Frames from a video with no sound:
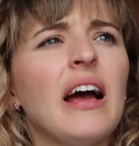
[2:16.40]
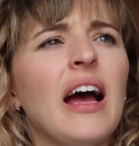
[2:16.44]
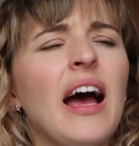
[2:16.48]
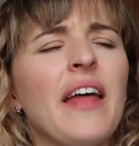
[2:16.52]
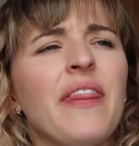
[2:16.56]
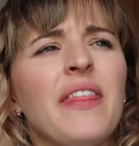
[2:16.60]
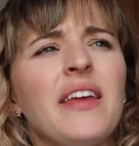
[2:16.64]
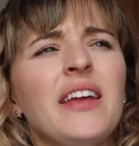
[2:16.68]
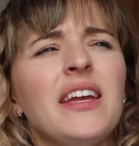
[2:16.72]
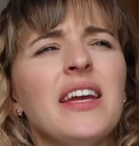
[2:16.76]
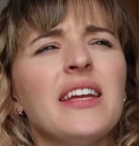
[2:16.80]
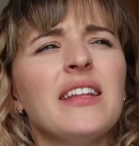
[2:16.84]

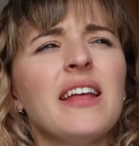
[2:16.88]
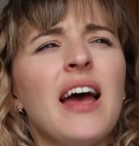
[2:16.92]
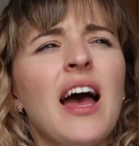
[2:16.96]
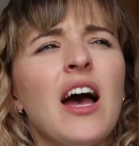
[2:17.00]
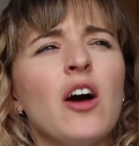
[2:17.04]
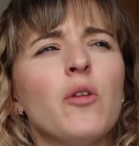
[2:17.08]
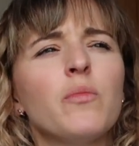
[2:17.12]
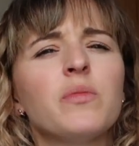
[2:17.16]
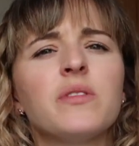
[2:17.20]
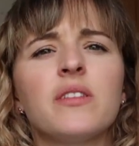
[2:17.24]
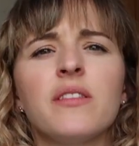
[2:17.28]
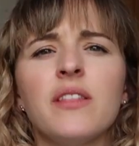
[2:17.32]
I think it
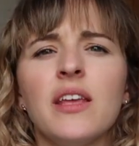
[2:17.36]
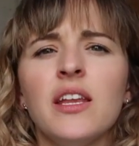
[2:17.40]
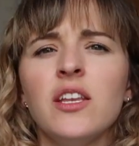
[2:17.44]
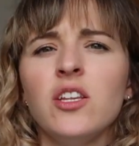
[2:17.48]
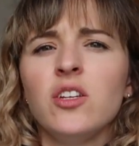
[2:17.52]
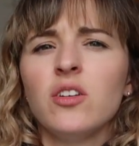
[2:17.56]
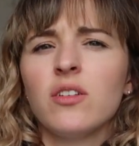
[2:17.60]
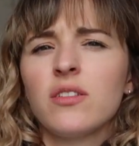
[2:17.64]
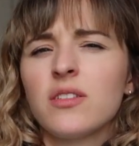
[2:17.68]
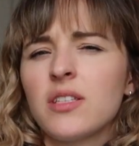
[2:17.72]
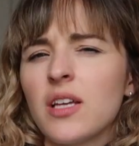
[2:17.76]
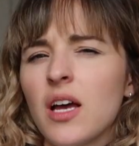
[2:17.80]
helps
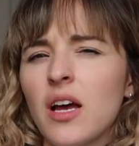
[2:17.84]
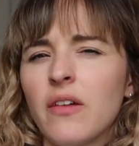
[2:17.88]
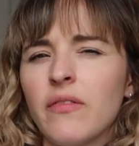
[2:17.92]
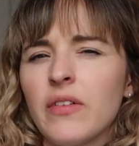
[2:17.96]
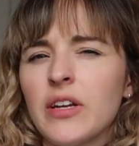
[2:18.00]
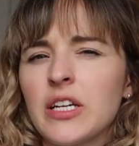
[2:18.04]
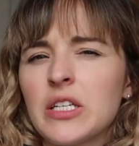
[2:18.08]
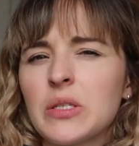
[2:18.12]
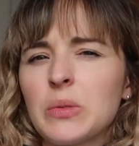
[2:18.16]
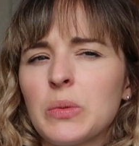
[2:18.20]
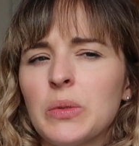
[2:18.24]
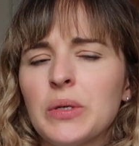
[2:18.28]
thin your
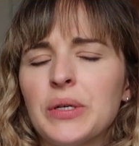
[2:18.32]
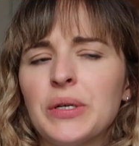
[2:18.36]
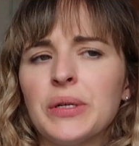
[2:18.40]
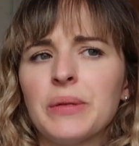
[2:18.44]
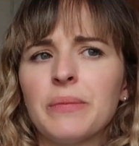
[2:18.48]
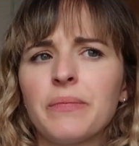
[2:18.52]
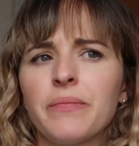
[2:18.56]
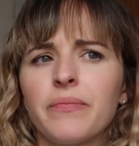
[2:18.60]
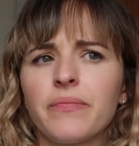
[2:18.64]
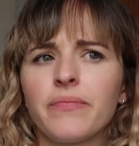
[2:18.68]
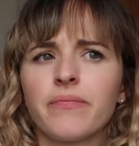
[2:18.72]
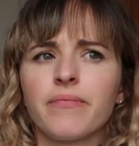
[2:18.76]
cervix
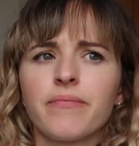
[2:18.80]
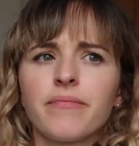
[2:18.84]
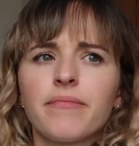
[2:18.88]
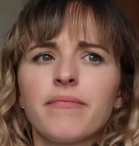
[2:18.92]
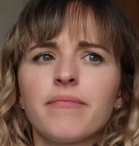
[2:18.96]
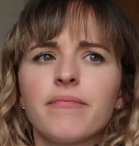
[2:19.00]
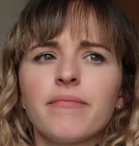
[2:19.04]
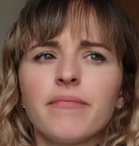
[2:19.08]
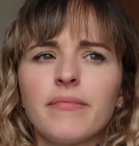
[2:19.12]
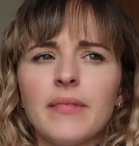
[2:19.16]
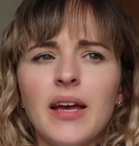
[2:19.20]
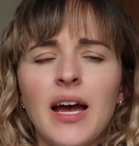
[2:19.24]
wall.
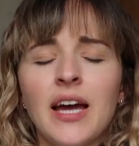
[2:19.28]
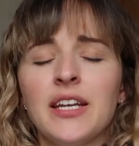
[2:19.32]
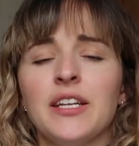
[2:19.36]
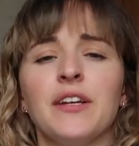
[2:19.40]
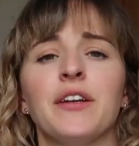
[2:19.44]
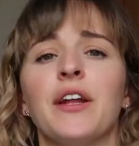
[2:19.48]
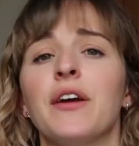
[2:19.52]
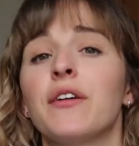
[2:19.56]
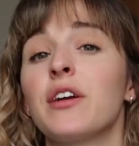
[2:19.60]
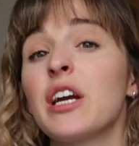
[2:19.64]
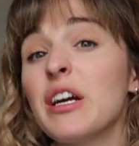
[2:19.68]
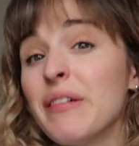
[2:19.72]
I
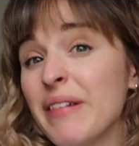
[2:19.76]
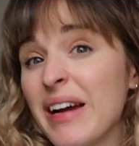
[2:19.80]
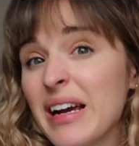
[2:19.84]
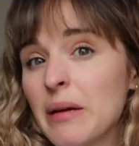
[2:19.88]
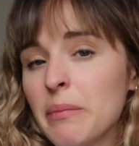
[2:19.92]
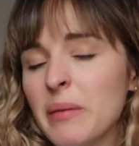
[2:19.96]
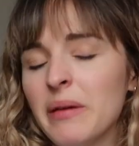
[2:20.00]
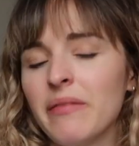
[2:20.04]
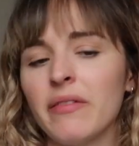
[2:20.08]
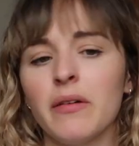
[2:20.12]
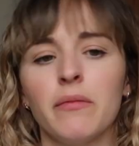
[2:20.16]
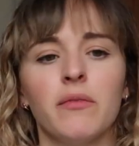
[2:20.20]
don't know,
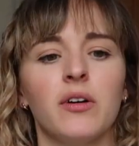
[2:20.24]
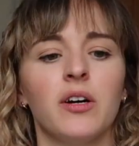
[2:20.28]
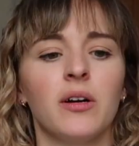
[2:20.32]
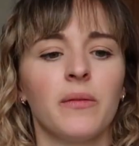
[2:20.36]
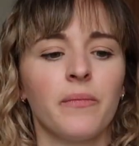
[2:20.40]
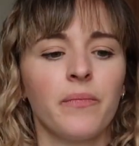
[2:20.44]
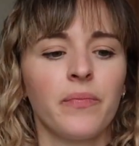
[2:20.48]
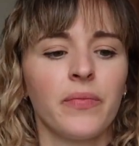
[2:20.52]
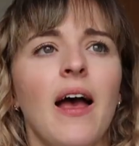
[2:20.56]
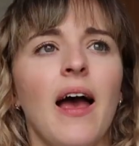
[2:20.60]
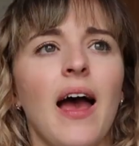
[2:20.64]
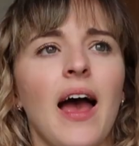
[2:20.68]
correct me if I'm
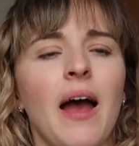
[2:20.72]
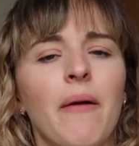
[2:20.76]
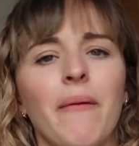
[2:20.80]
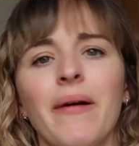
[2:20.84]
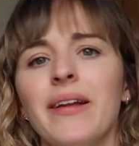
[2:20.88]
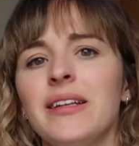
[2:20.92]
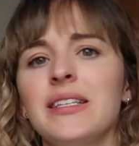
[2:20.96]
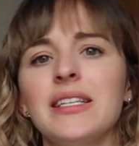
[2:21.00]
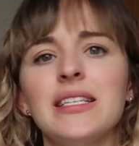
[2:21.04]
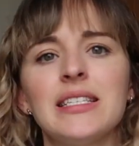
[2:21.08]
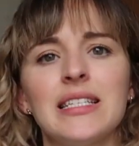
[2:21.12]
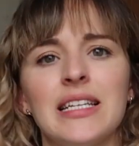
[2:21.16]
wrong. I
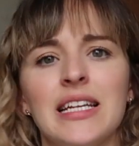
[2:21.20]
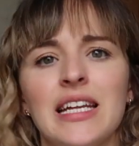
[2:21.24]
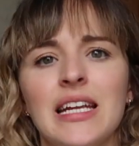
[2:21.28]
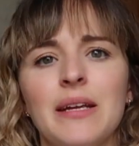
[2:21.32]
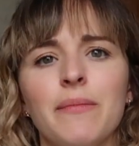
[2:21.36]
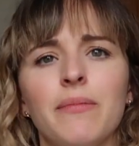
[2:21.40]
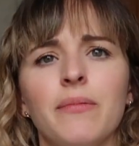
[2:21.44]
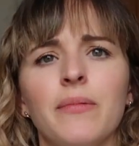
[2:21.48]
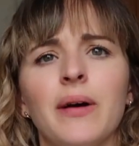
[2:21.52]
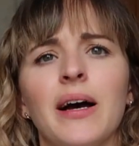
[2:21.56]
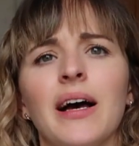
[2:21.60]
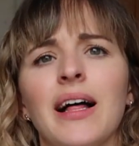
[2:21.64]
went to
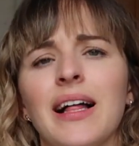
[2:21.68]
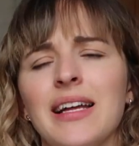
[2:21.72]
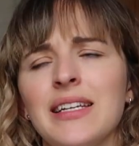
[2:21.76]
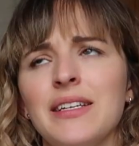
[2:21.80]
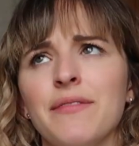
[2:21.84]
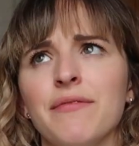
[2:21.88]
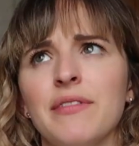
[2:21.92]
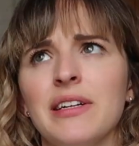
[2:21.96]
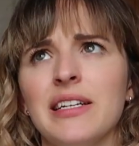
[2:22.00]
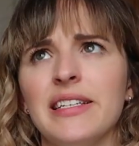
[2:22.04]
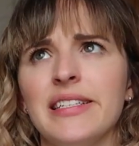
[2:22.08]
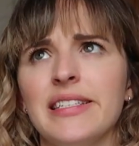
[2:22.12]
sleep. Well, I
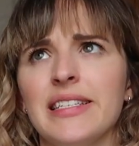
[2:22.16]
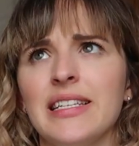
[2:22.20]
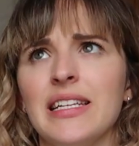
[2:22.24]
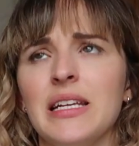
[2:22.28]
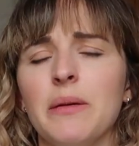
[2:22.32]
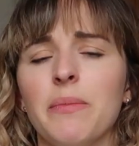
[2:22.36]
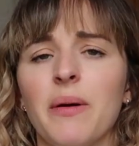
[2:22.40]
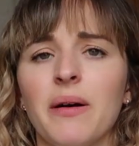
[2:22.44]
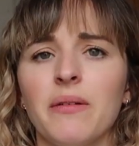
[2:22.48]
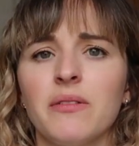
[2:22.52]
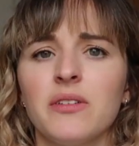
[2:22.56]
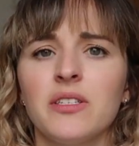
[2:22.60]
didn't really
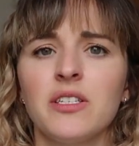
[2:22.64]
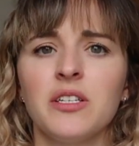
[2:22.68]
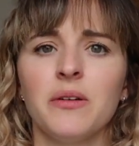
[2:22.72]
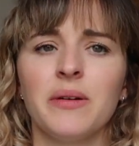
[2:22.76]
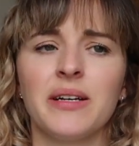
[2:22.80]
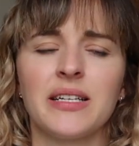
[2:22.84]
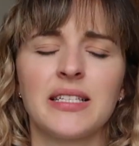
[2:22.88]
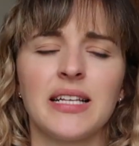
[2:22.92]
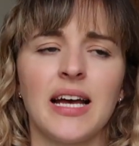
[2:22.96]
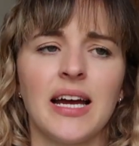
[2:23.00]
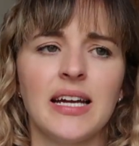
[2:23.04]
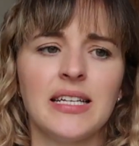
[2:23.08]
sleep, I was too
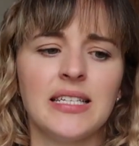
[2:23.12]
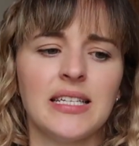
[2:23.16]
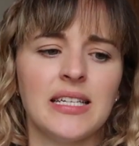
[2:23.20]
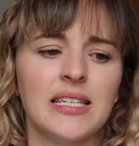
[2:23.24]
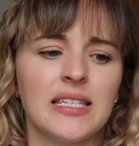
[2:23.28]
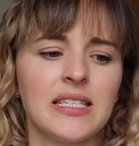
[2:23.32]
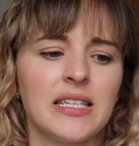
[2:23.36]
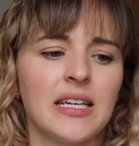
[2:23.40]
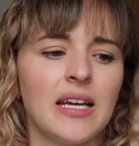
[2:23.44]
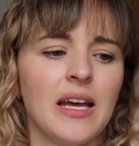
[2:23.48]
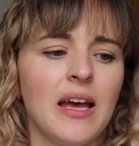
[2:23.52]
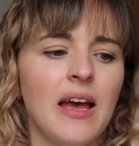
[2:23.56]

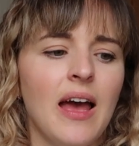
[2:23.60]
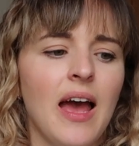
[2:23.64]
excited.